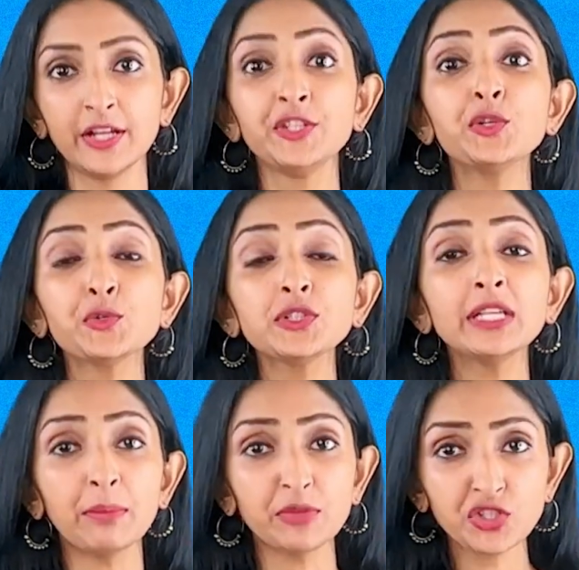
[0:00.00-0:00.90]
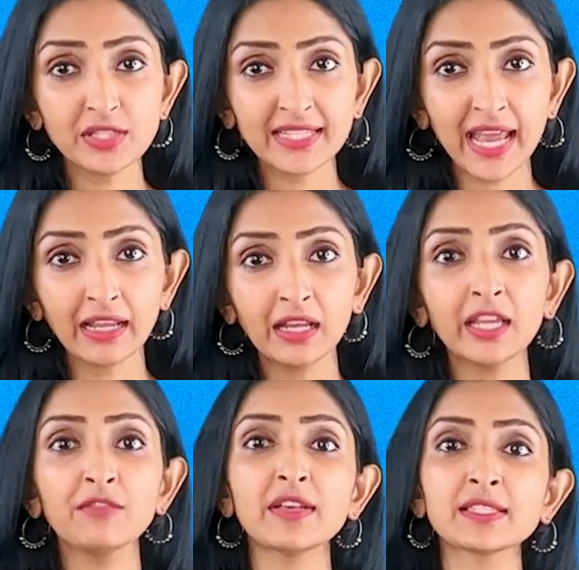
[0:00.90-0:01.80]
Due to the emission scandal,
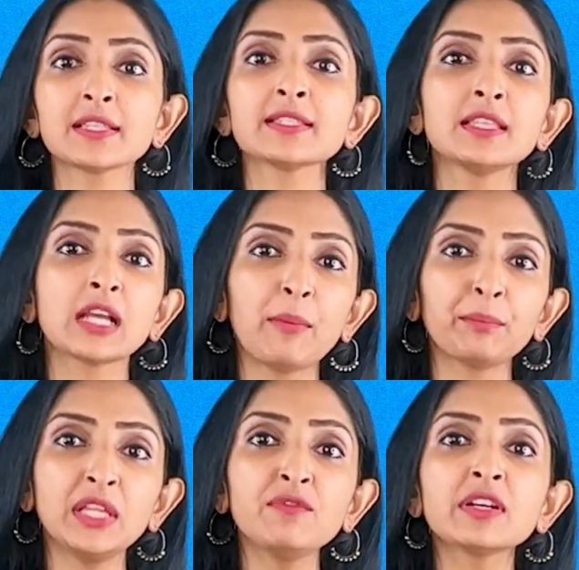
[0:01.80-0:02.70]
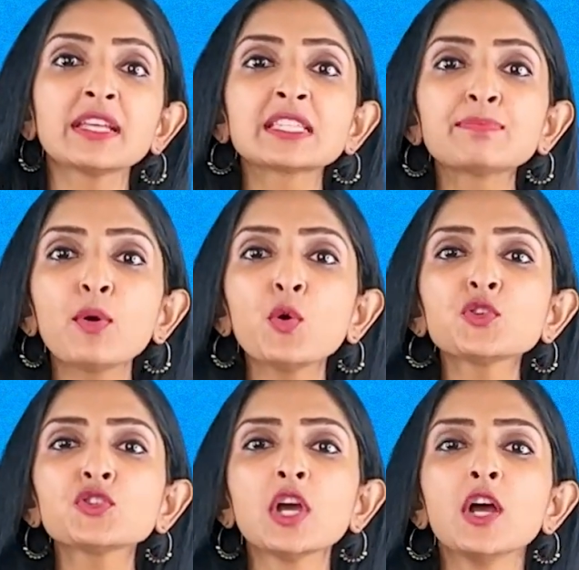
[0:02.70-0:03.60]
investors in the company were
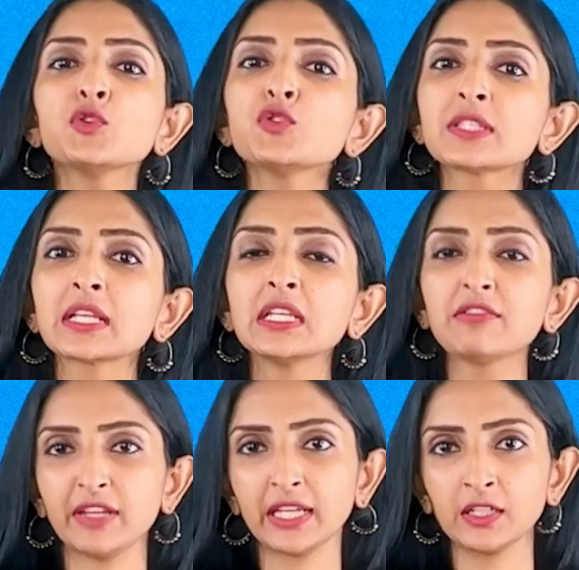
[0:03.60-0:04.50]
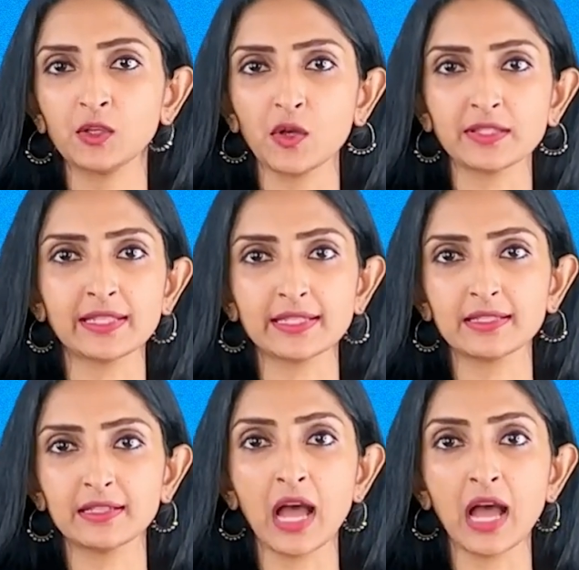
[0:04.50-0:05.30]
exposed to significant losses.